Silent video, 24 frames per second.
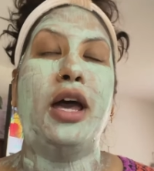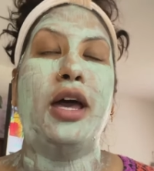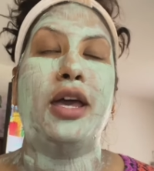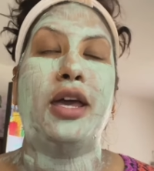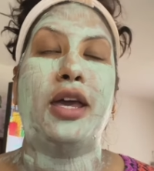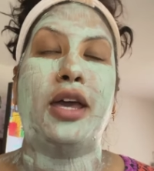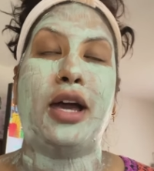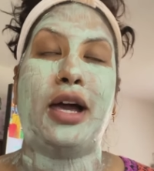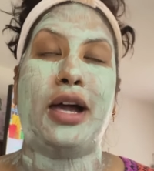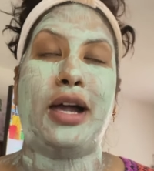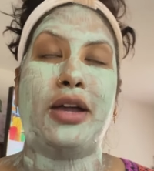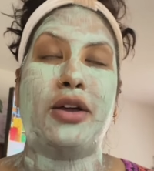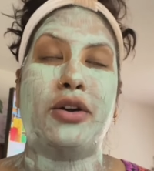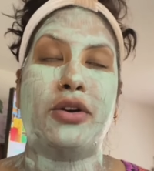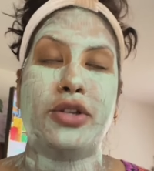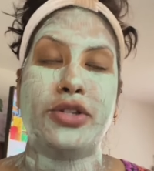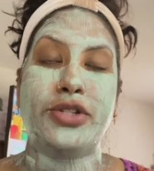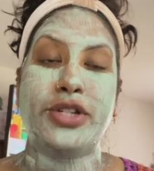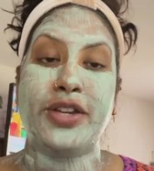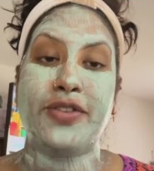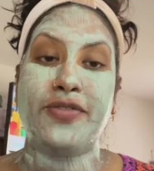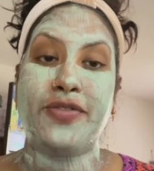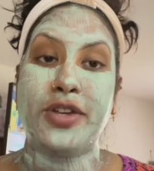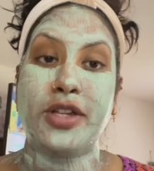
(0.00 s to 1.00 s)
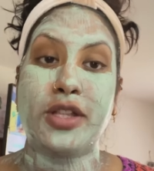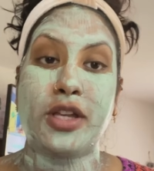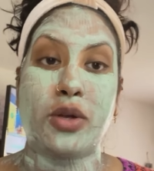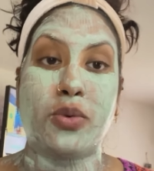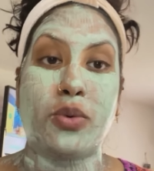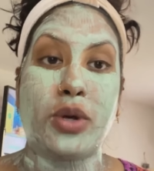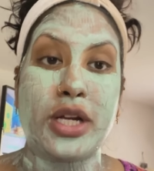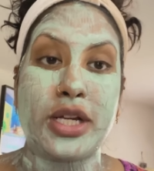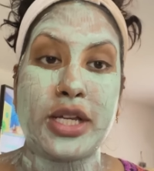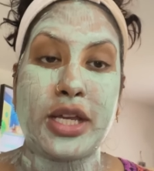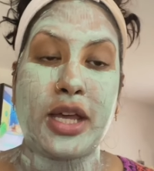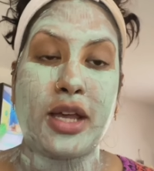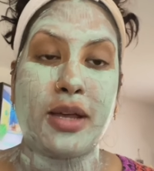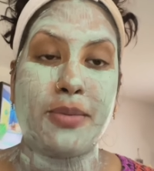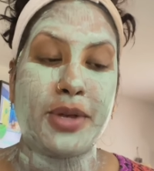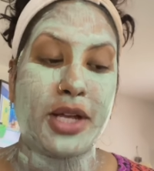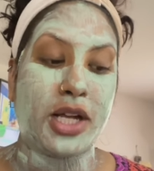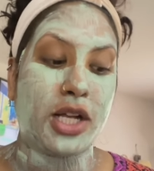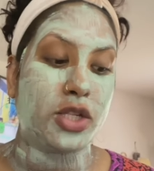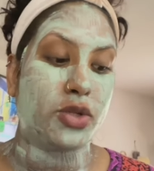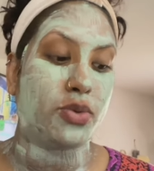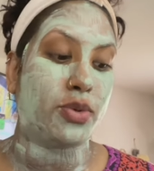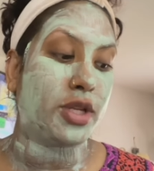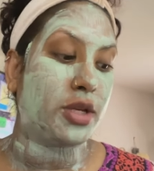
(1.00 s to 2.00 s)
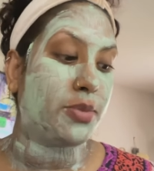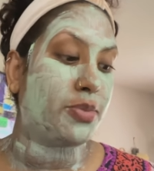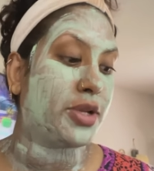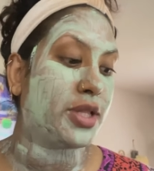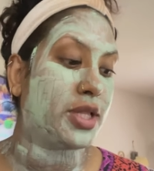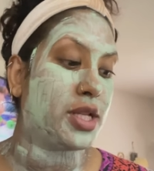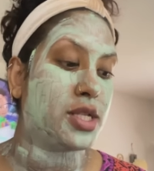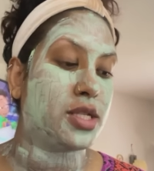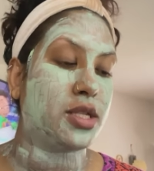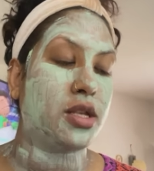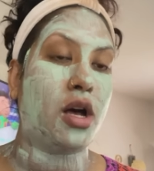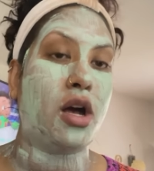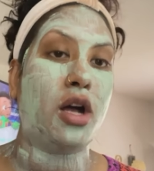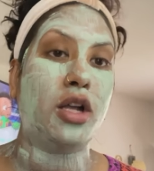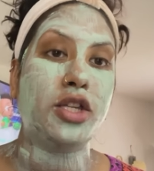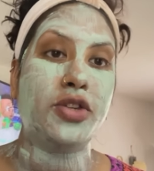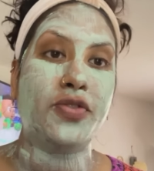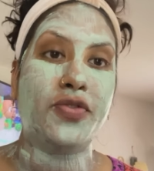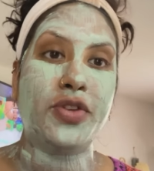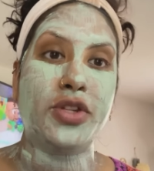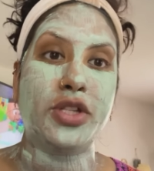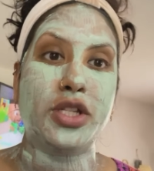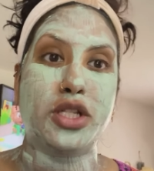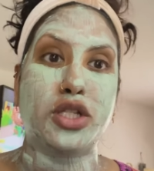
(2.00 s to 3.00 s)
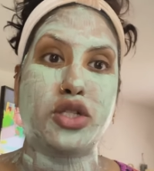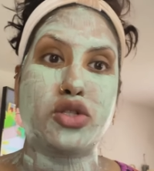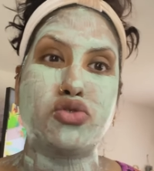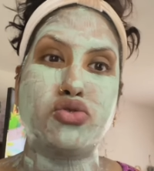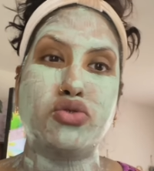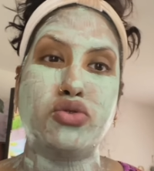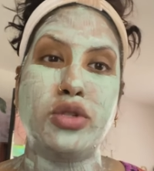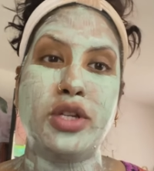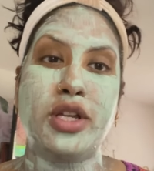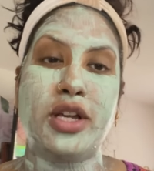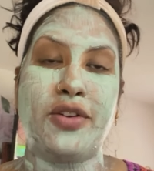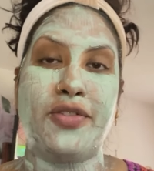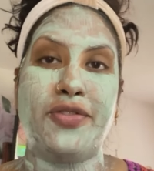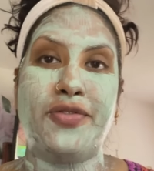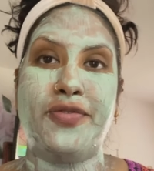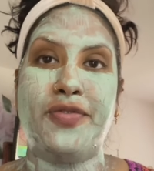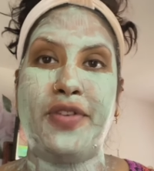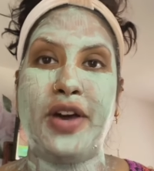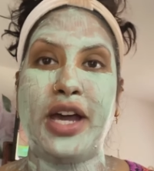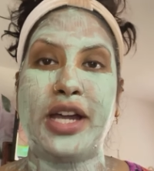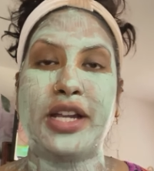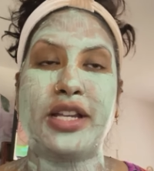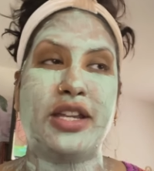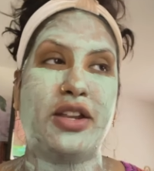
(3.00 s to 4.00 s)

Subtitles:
I already feel it working because when you put this on, you feel this cooling effect.